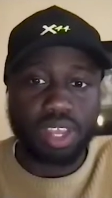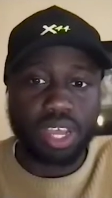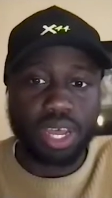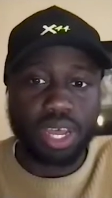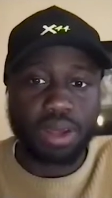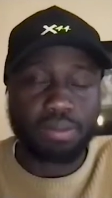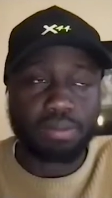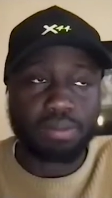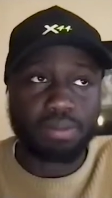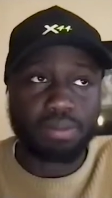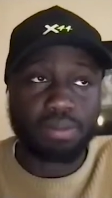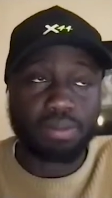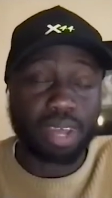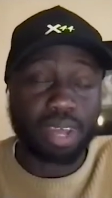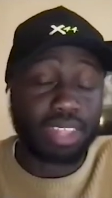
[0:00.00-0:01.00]
Um,
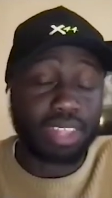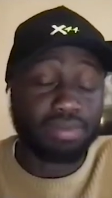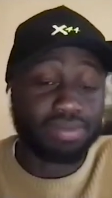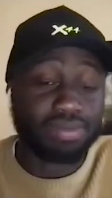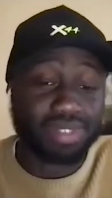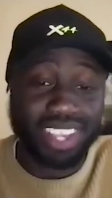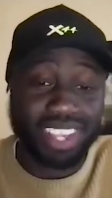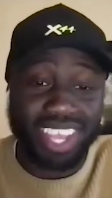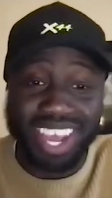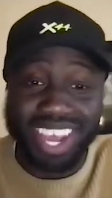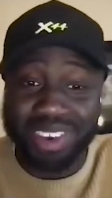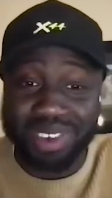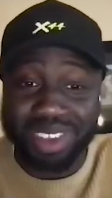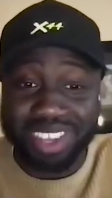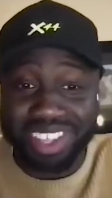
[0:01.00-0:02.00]
and yeah,
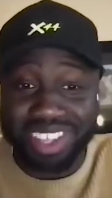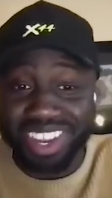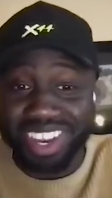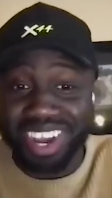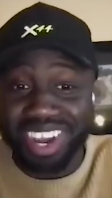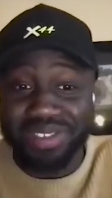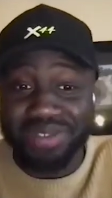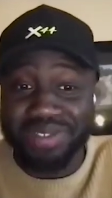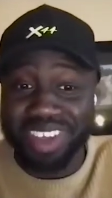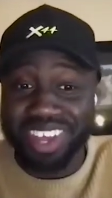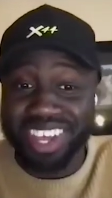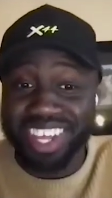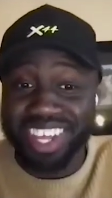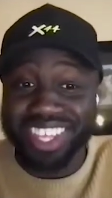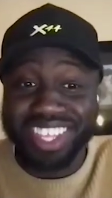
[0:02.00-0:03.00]
we just love
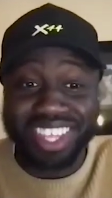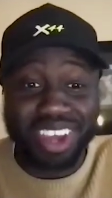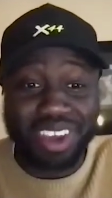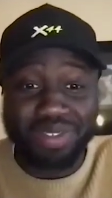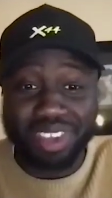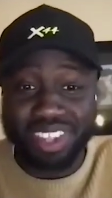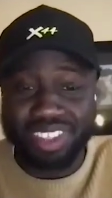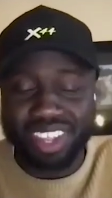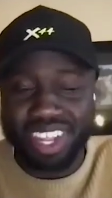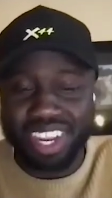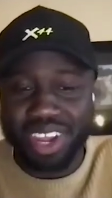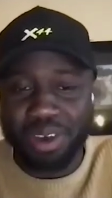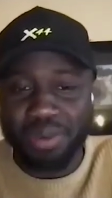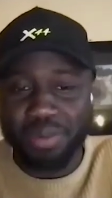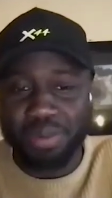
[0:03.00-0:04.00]
serving and
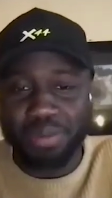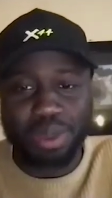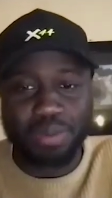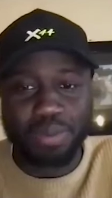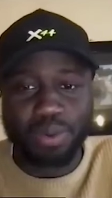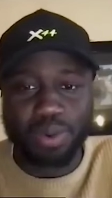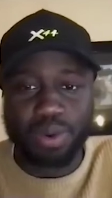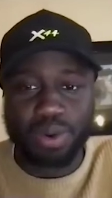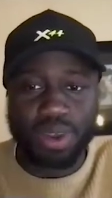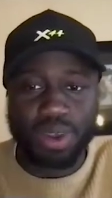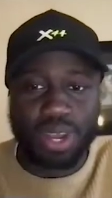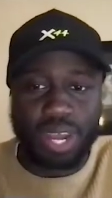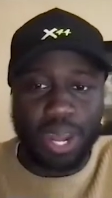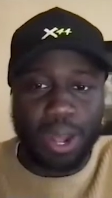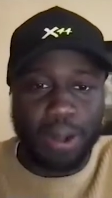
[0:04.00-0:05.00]
helping people.
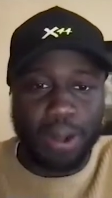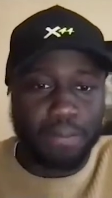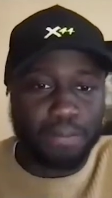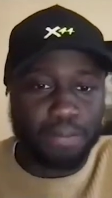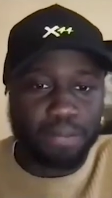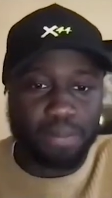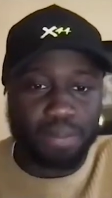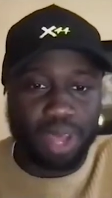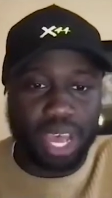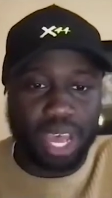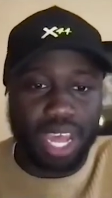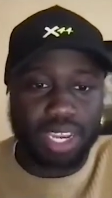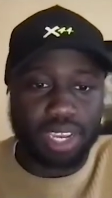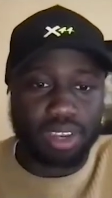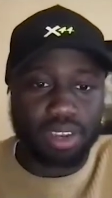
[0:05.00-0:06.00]
Um,
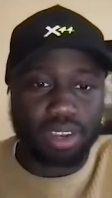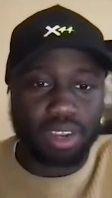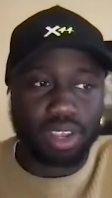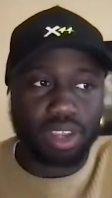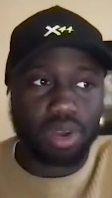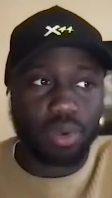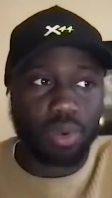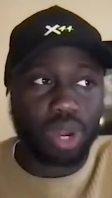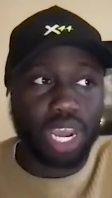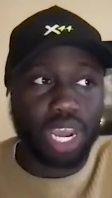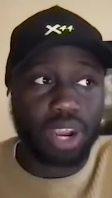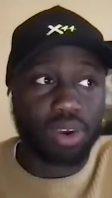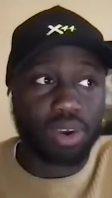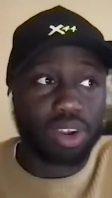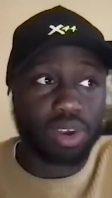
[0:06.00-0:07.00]
and, you know, when I
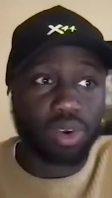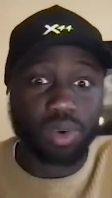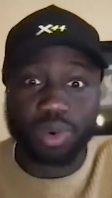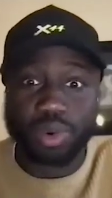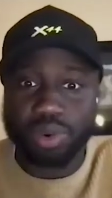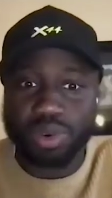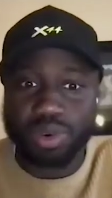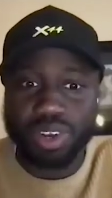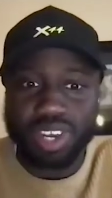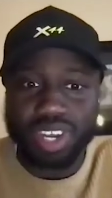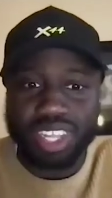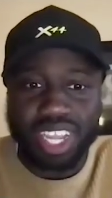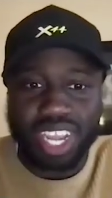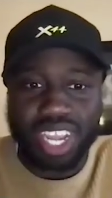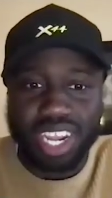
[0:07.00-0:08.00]
got the call
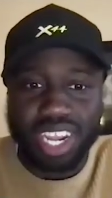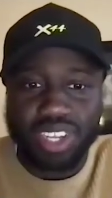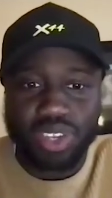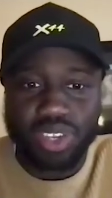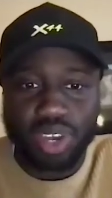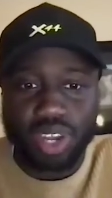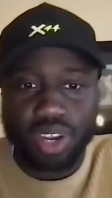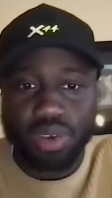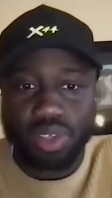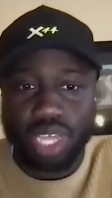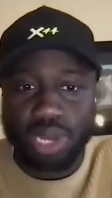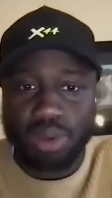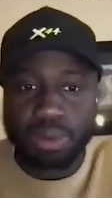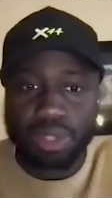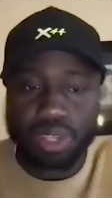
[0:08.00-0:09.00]
to kind of join Lewis
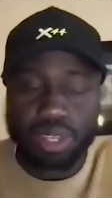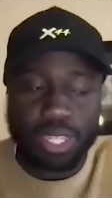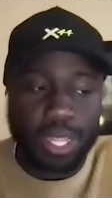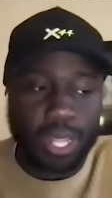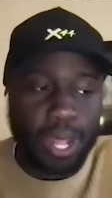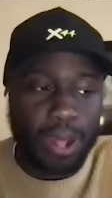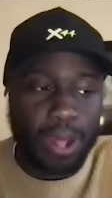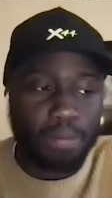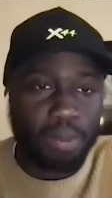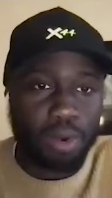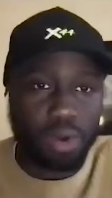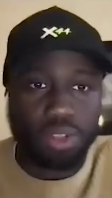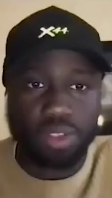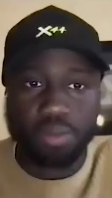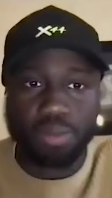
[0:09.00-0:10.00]
Hamilton um,
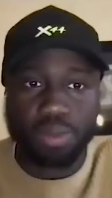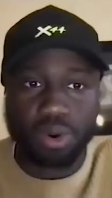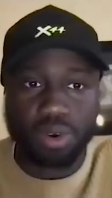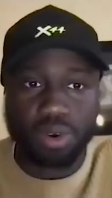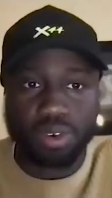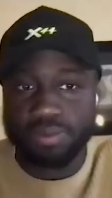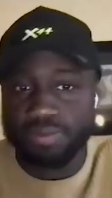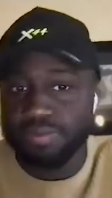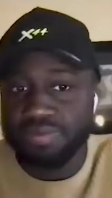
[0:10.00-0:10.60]
on the board,